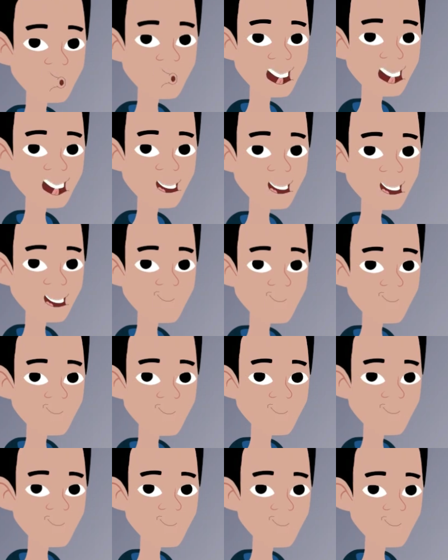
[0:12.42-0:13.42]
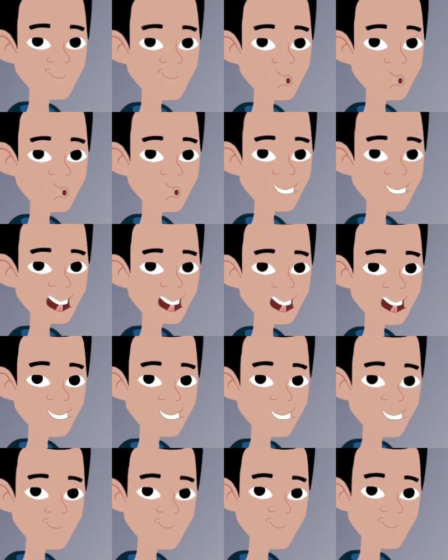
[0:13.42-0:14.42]
wrote it when I
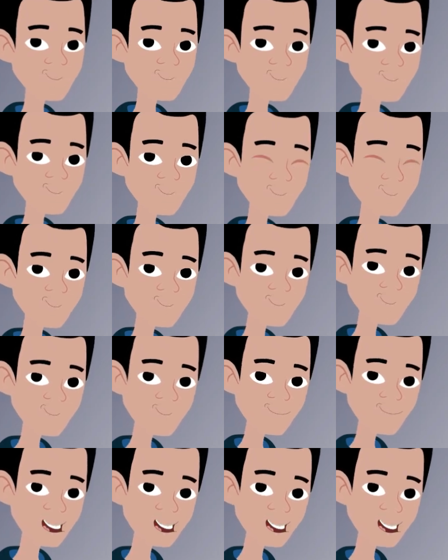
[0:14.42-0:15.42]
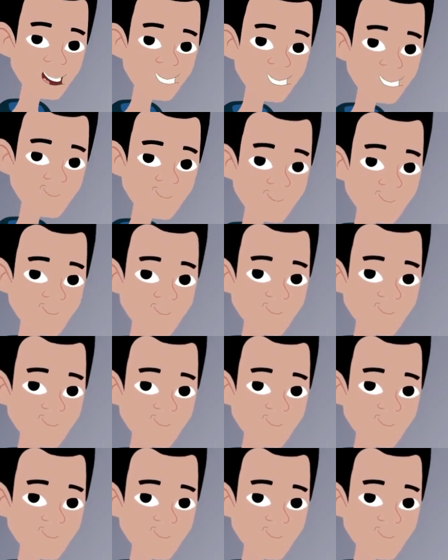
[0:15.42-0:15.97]
was dating.